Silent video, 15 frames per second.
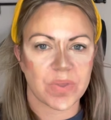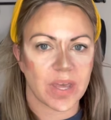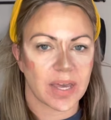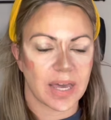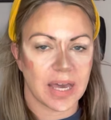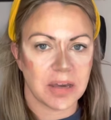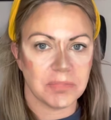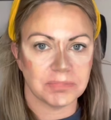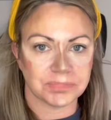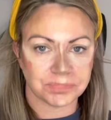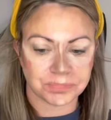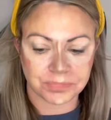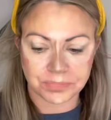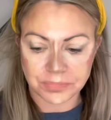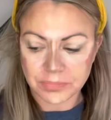Okay.
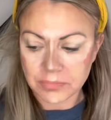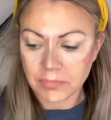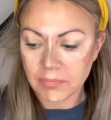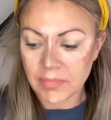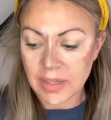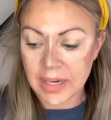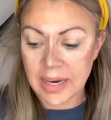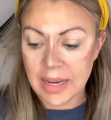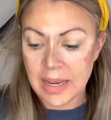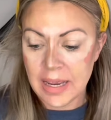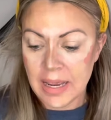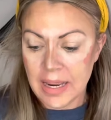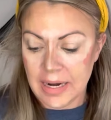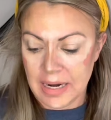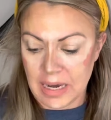
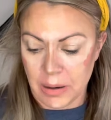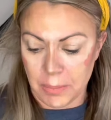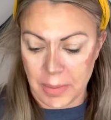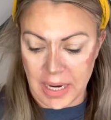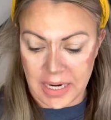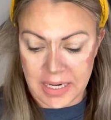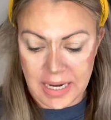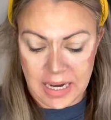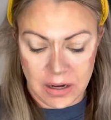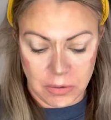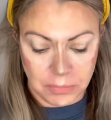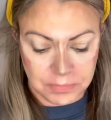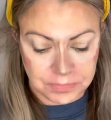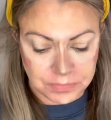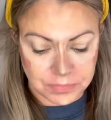Now, by now,
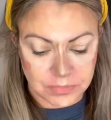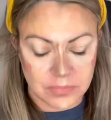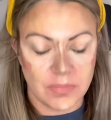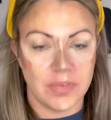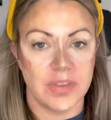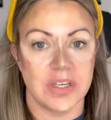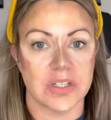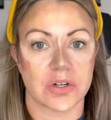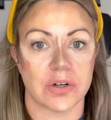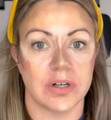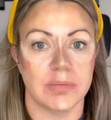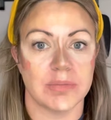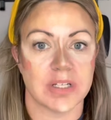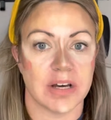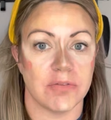these
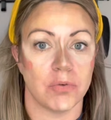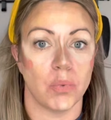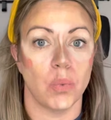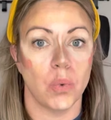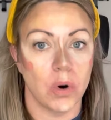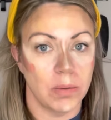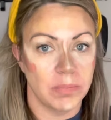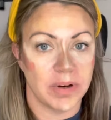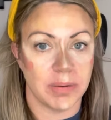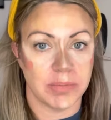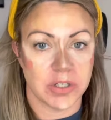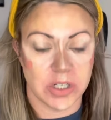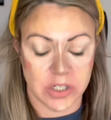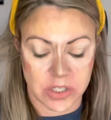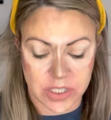creams have warmed up
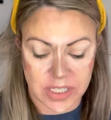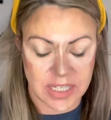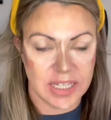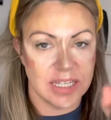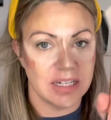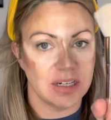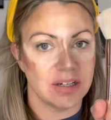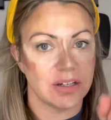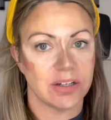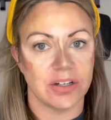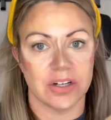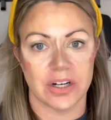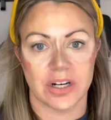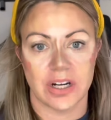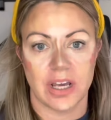to your skin.
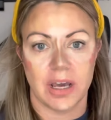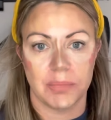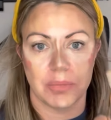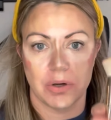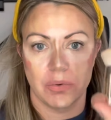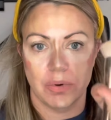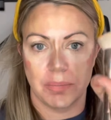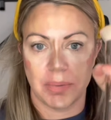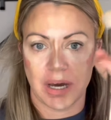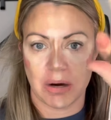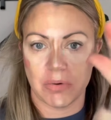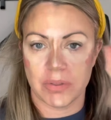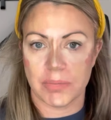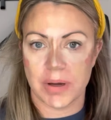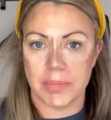I'm going back
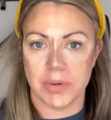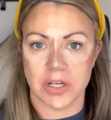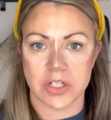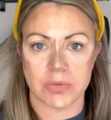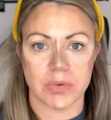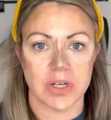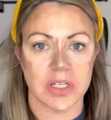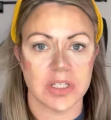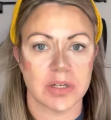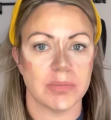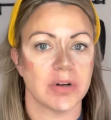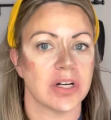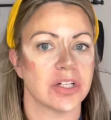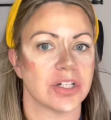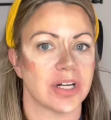with my blush bronzer
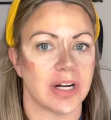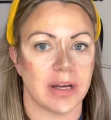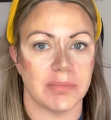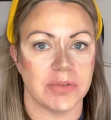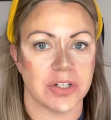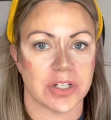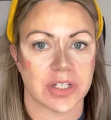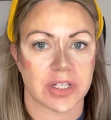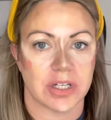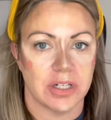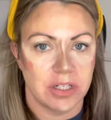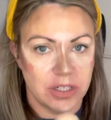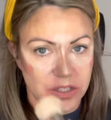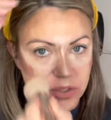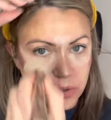brush, and I'm just going to
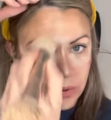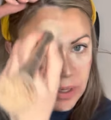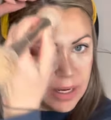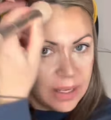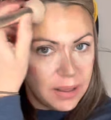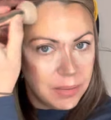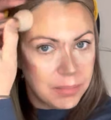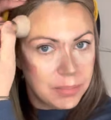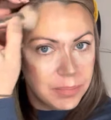do a